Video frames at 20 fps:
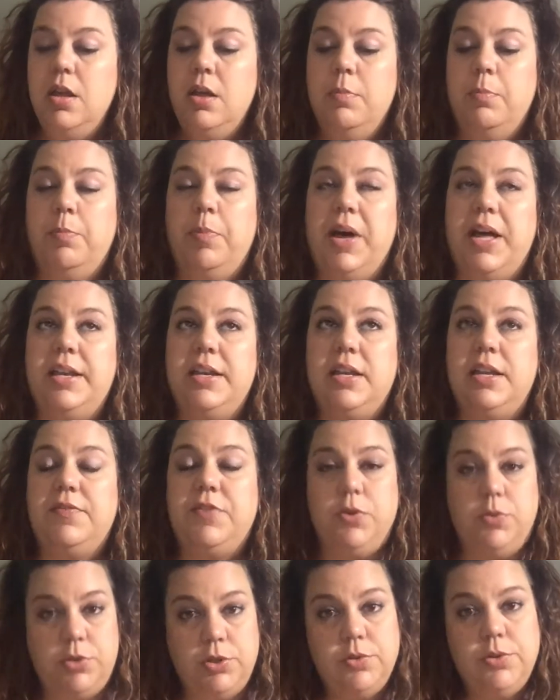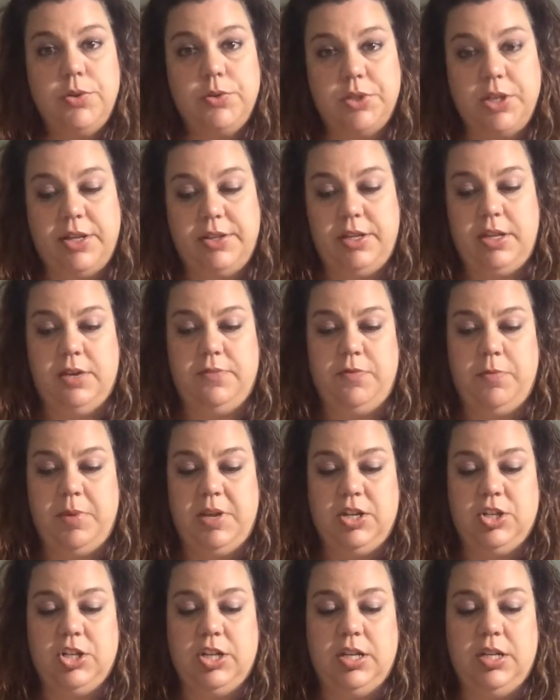but if you do use all the
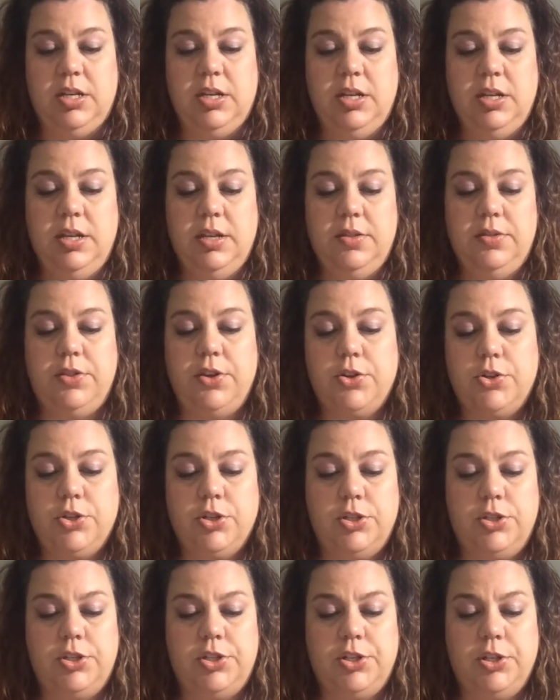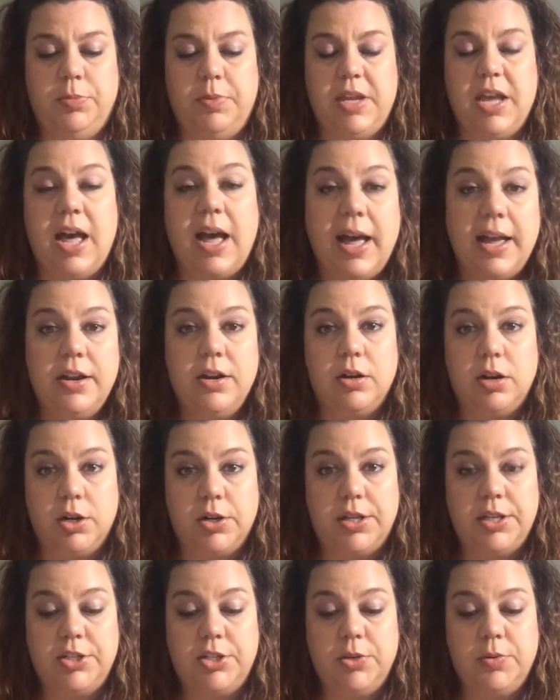information, there should still be a
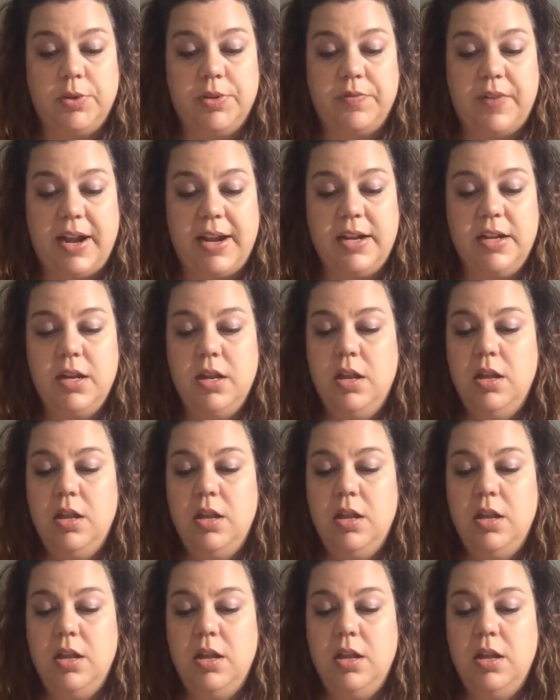hierarchy to it, right?